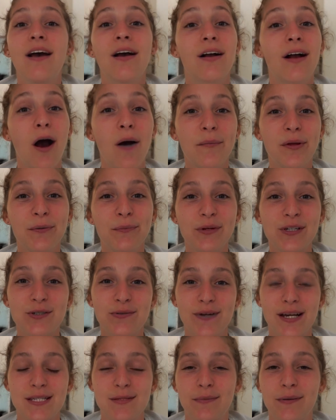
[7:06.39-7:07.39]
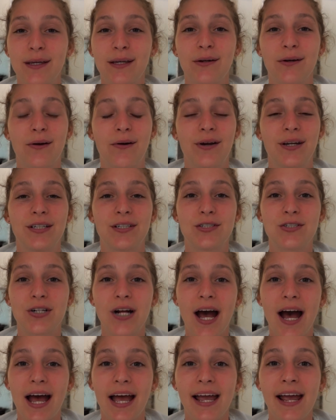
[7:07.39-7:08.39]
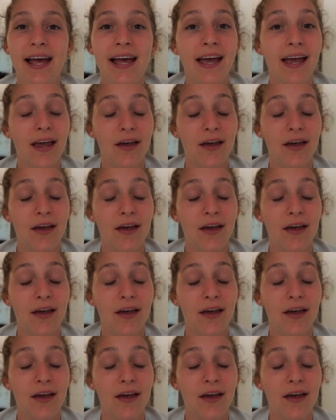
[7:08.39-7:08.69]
comment which recipe you're going to try.